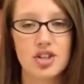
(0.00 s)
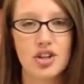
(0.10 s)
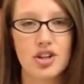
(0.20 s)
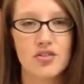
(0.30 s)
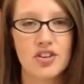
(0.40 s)

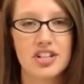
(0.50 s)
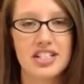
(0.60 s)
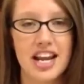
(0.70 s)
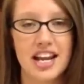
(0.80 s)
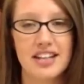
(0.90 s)
turn it over
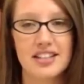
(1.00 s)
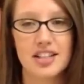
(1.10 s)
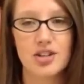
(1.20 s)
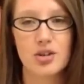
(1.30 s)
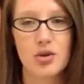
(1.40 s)
to Dan
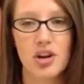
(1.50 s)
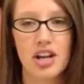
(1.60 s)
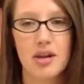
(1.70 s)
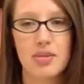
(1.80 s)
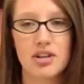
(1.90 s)
because I know you all
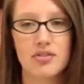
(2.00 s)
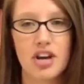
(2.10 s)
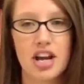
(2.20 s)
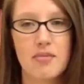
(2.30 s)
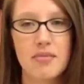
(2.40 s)
came here
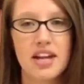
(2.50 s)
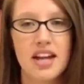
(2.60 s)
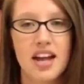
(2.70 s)
for him,